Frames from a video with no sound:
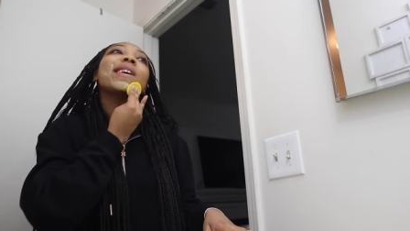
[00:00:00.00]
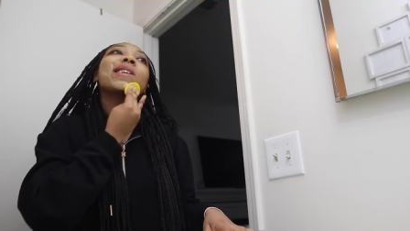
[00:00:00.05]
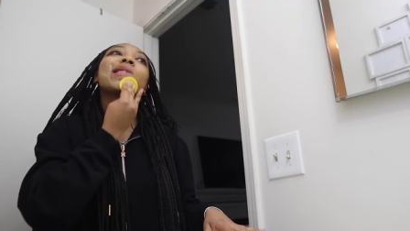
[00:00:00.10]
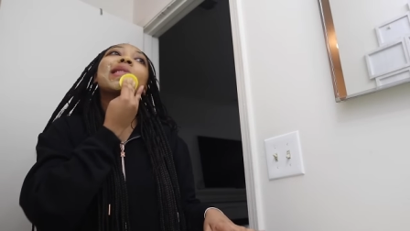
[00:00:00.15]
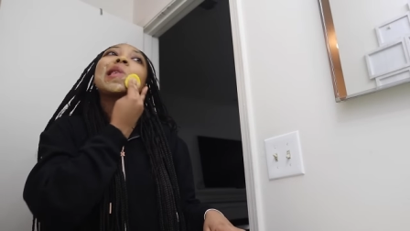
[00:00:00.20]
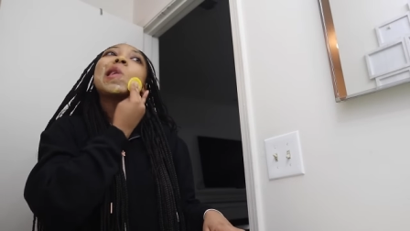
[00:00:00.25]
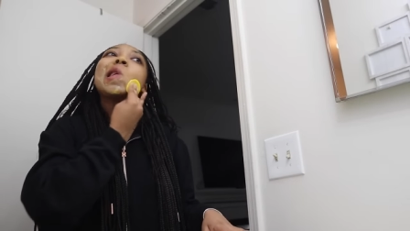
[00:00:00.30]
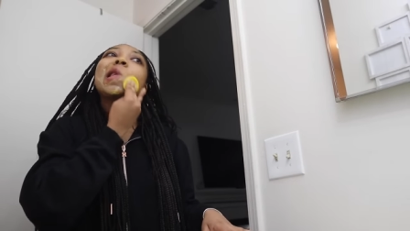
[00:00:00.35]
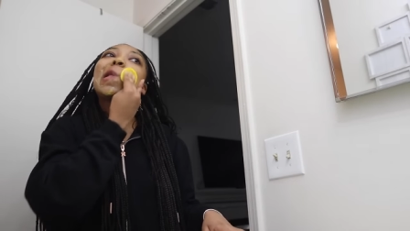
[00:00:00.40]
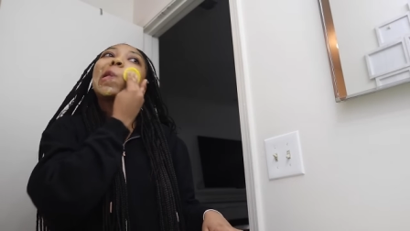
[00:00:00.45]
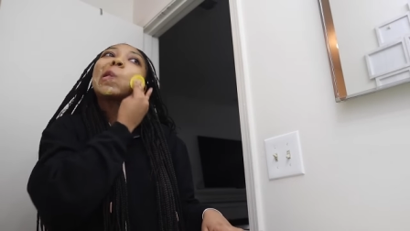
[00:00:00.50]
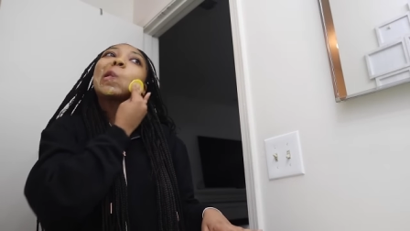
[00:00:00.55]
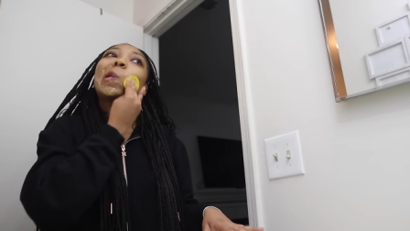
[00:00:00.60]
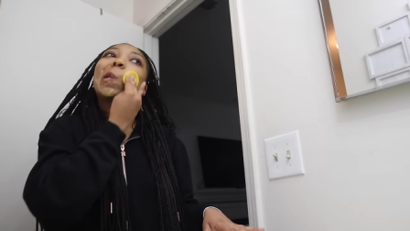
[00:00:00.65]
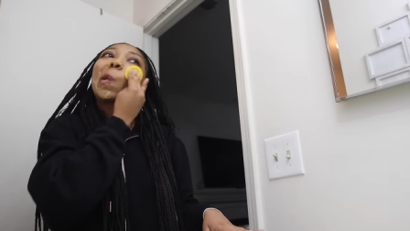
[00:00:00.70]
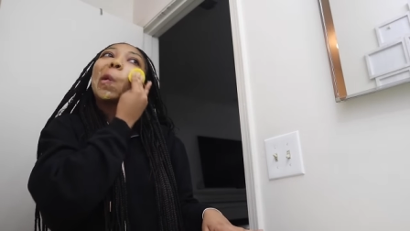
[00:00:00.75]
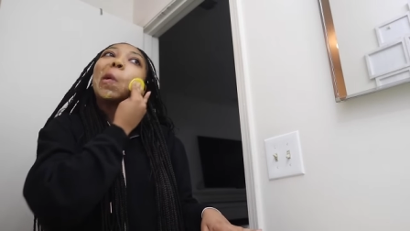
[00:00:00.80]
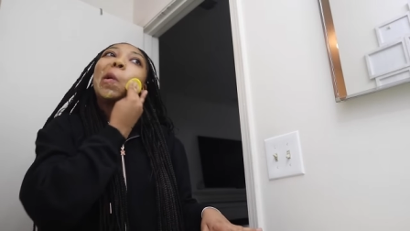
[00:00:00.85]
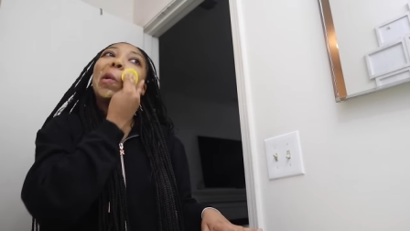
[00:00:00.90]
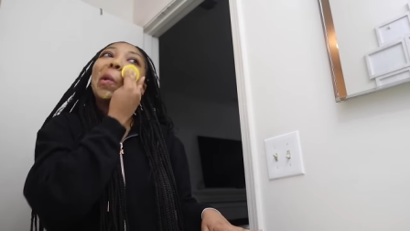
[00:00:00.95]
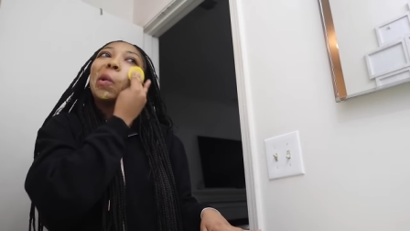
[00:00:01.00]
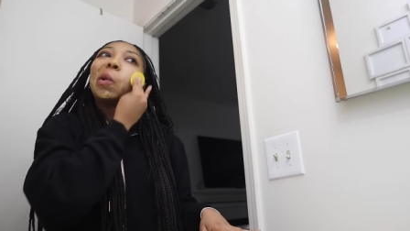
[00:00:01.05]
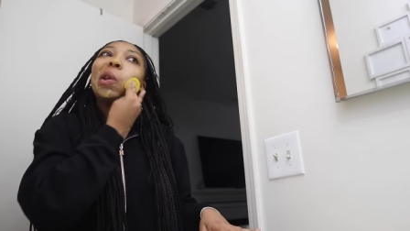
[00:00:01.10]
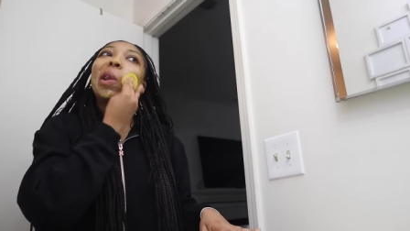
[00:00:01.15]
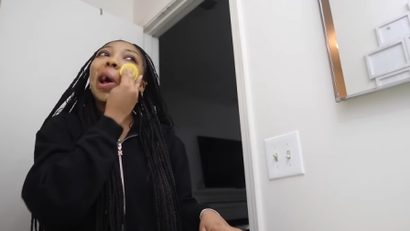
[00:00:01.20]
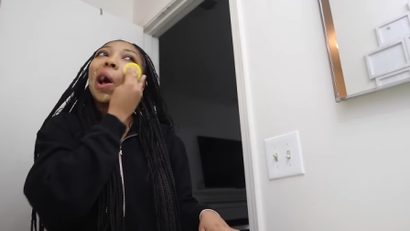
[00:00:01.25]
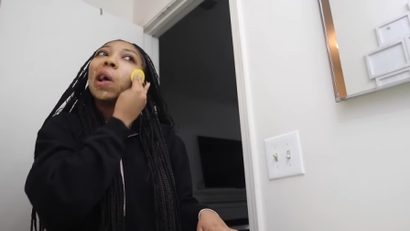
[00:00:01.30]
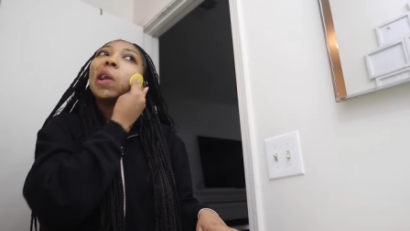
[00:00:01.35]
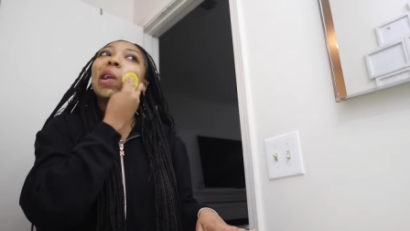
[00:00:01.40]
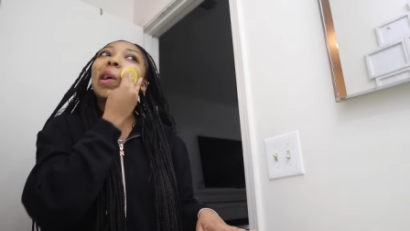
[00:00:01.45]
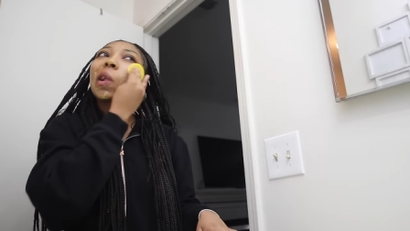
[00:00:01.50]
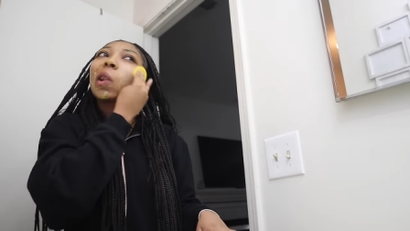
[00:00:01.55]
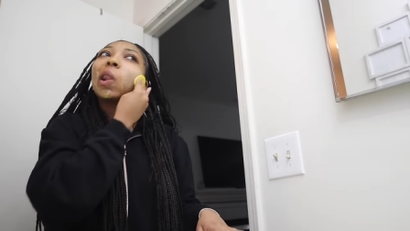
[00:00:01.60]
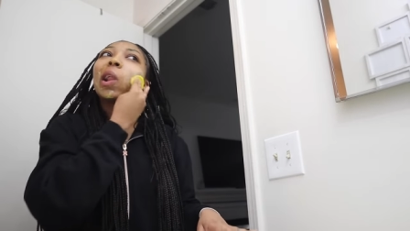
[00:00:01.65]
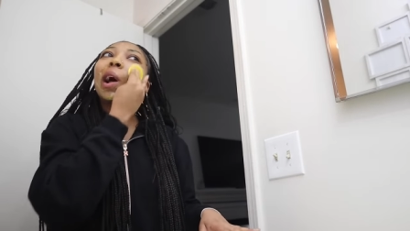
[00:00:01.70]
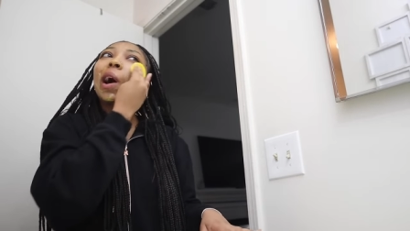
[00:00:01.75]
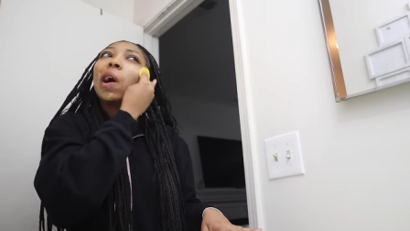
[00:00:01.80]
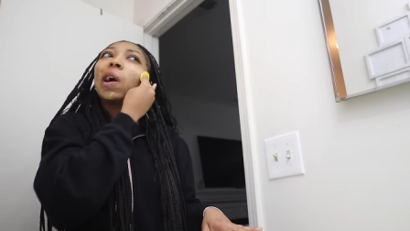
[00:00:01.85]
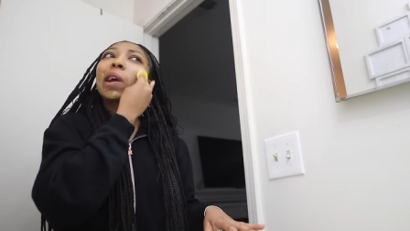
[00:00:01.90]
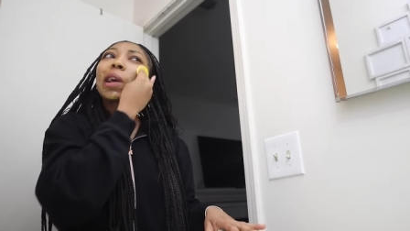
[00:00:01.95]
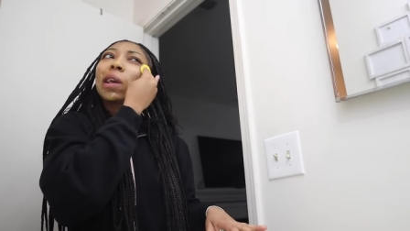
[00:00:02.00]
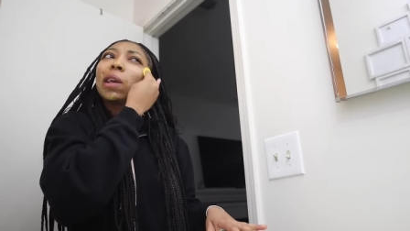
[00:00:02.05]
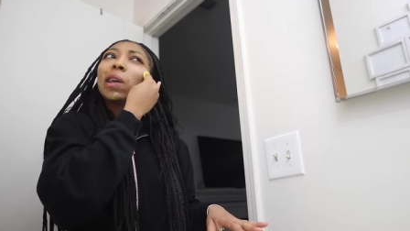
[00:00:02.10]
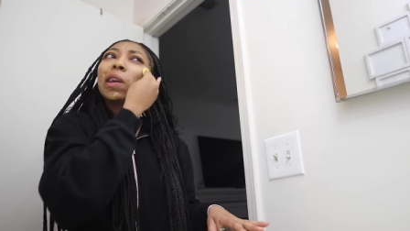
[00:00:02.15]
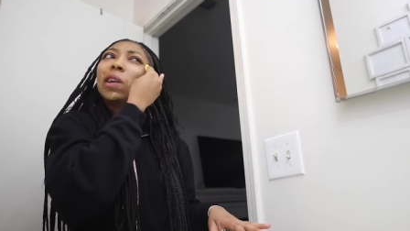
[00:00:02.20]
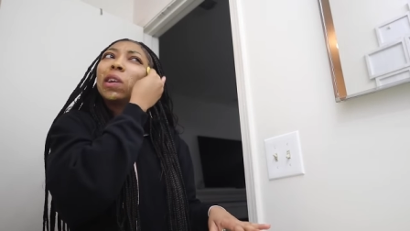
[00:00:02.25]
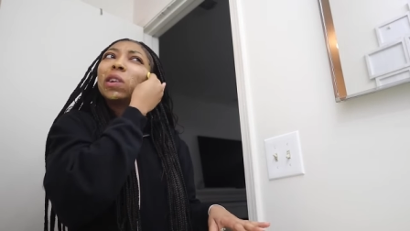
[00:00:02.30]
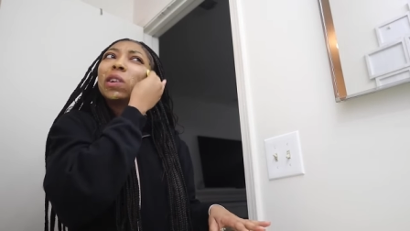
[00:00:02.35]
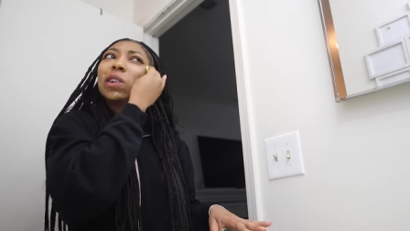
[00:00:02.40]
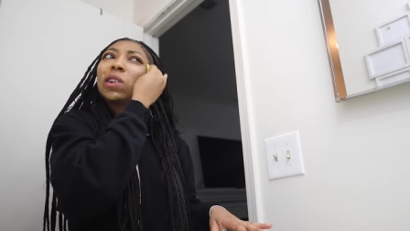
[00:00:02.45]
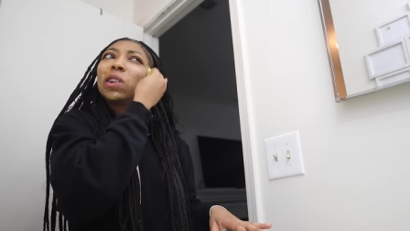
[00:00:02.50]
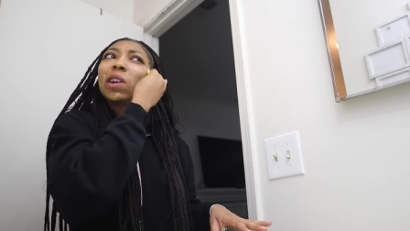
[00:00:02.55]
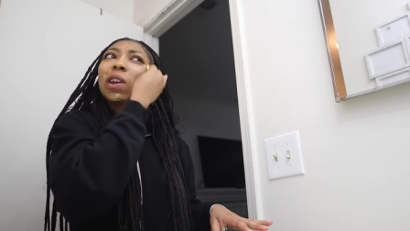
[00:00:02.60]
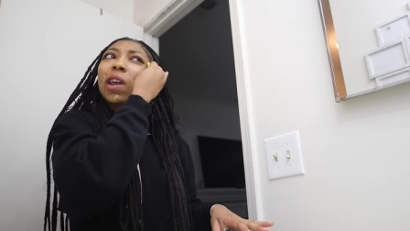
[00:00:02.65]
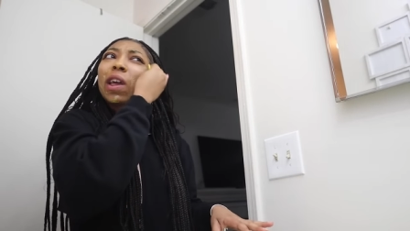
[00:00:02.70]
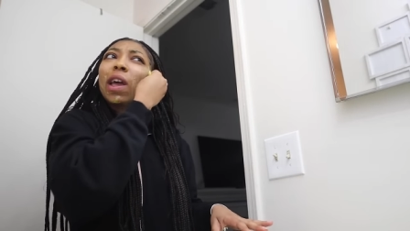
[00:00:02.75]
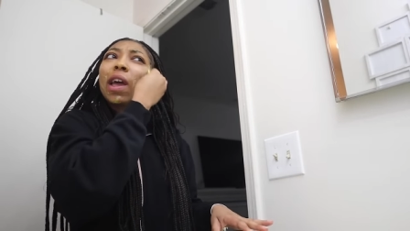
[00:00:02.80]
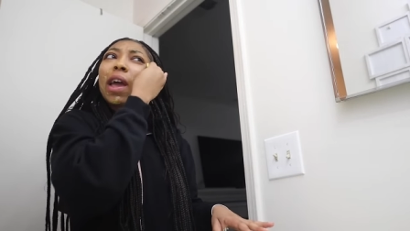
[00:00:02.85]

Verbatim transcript: It's like 9 o'clock-ish.